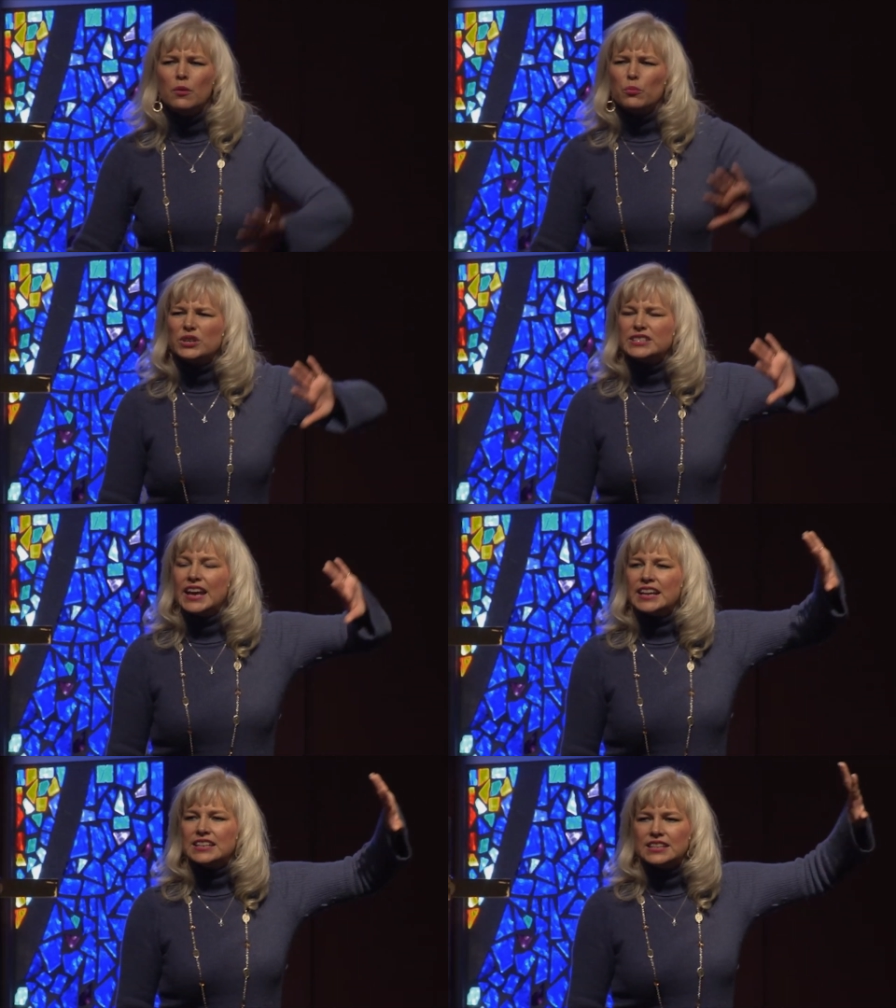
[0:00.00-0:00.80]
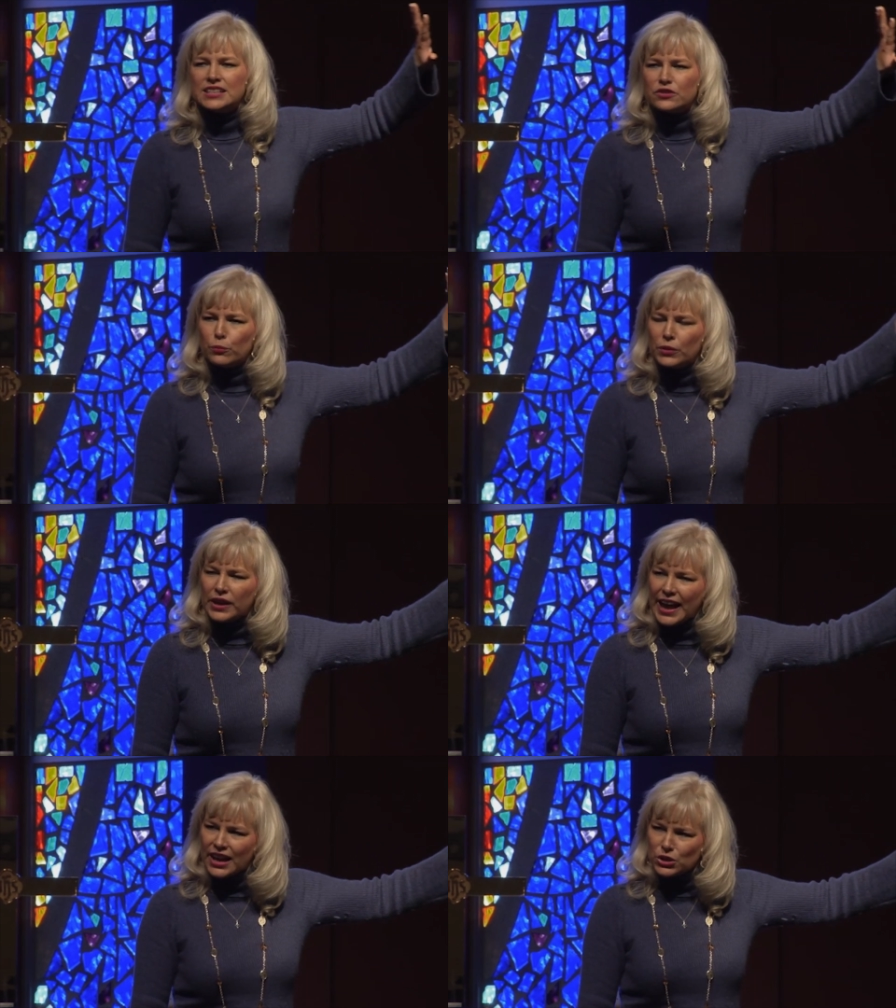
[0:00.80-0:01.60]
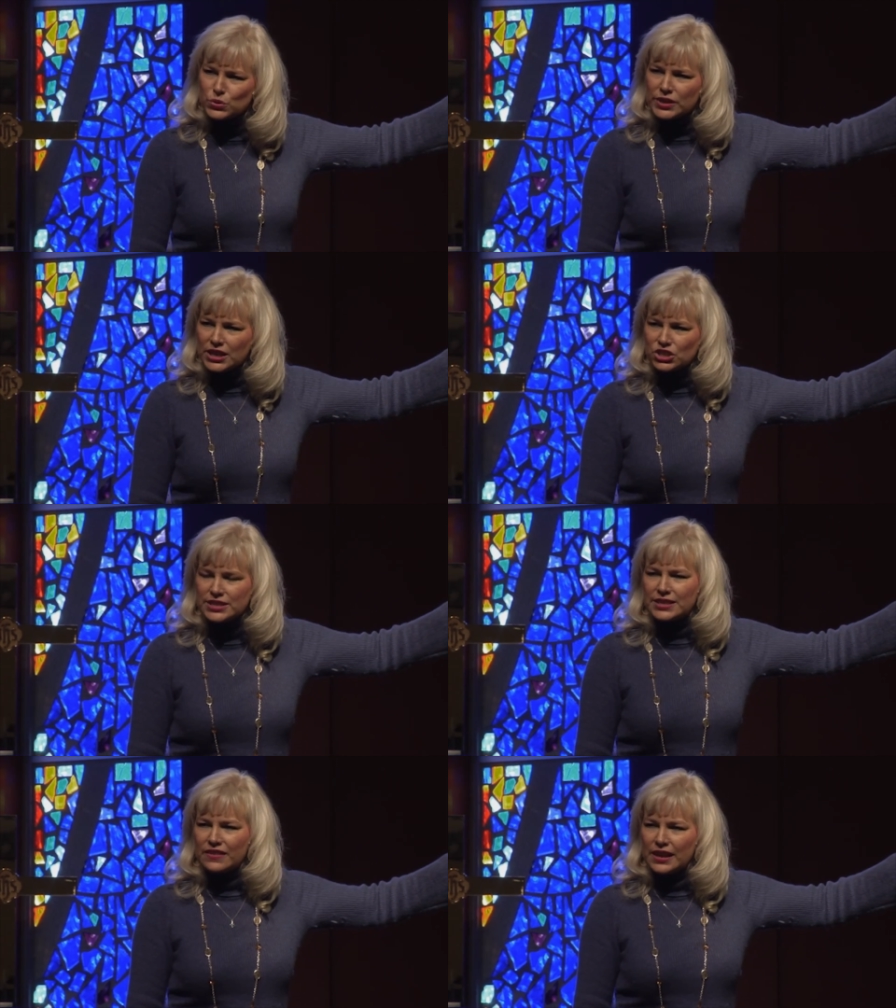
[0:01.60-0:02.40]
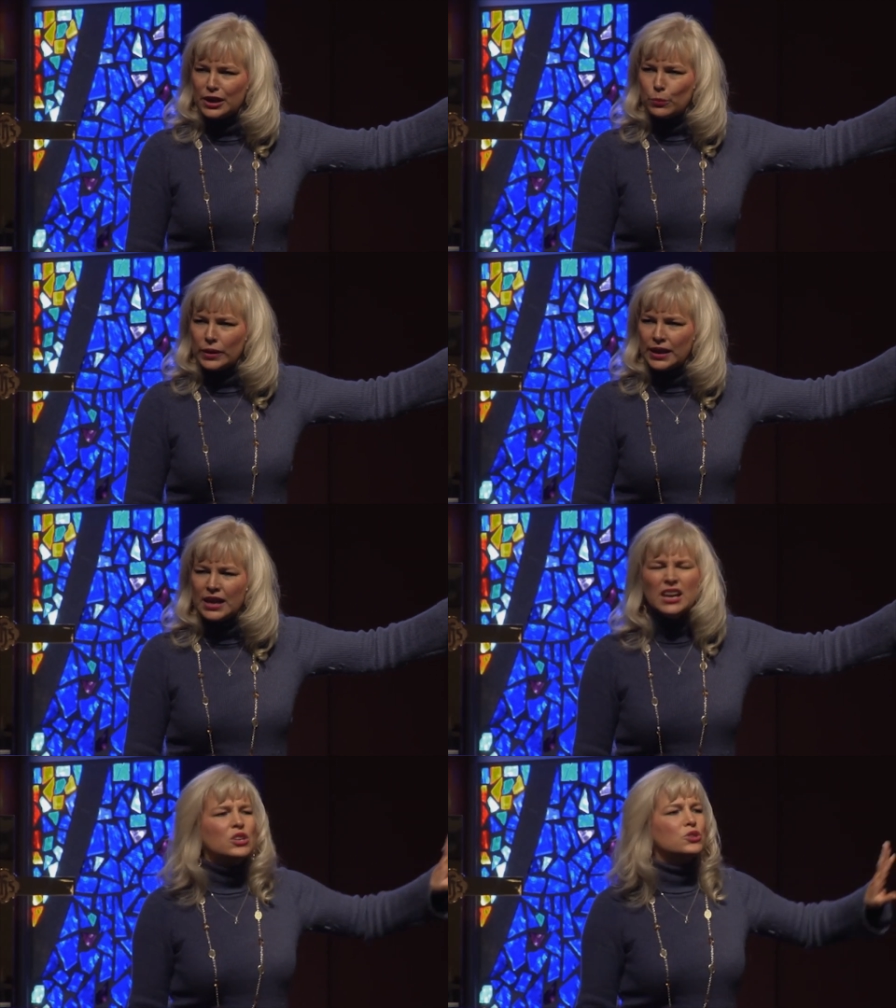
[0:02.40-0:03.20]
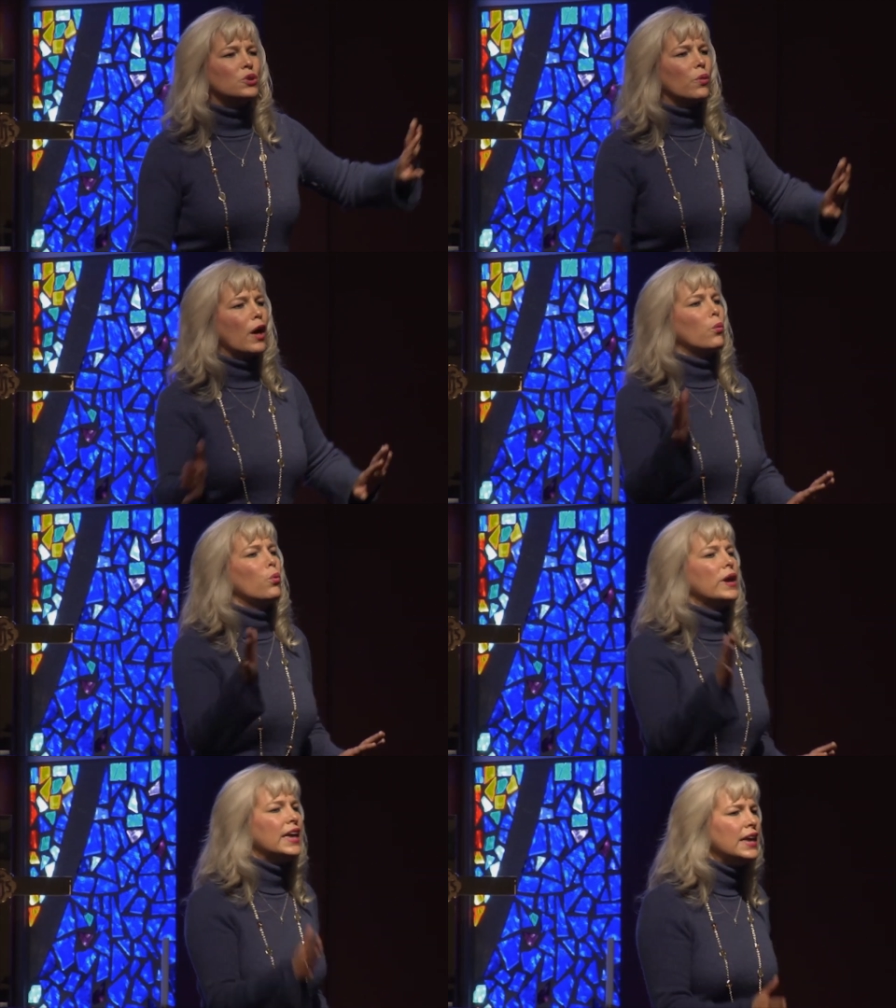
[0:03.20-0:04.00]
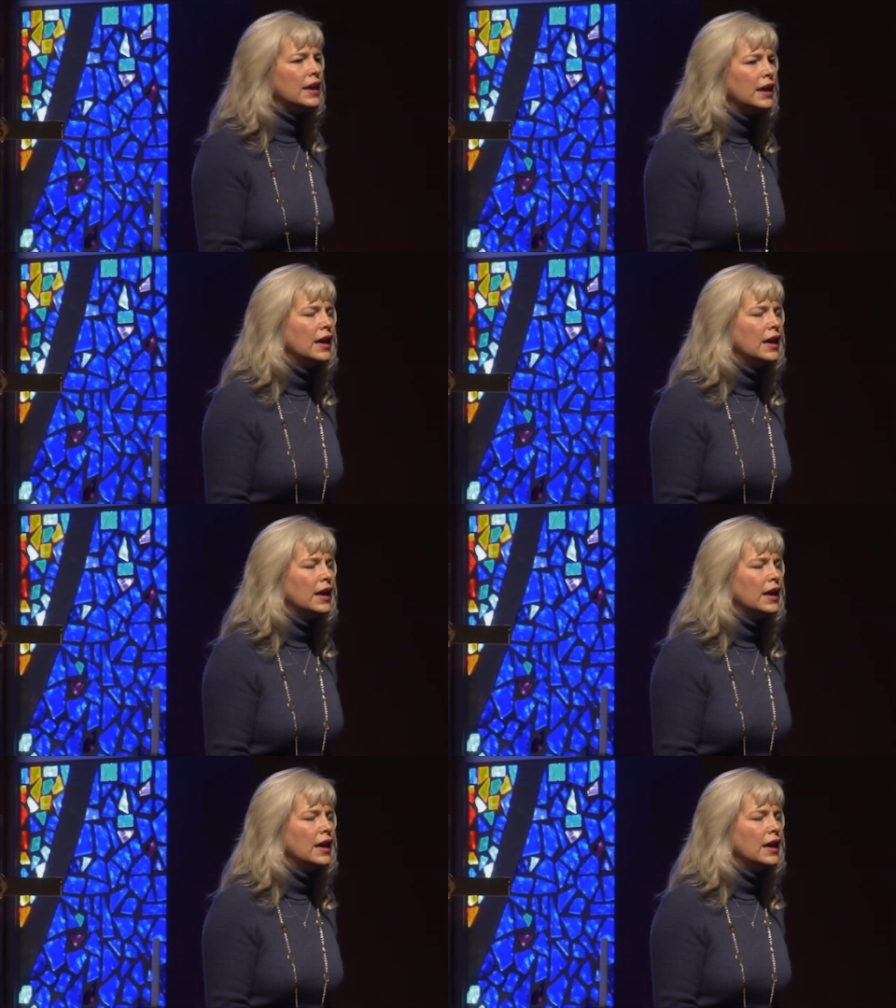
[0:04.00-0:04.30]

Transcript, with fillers: protected us from the accusations of the enemy, so that we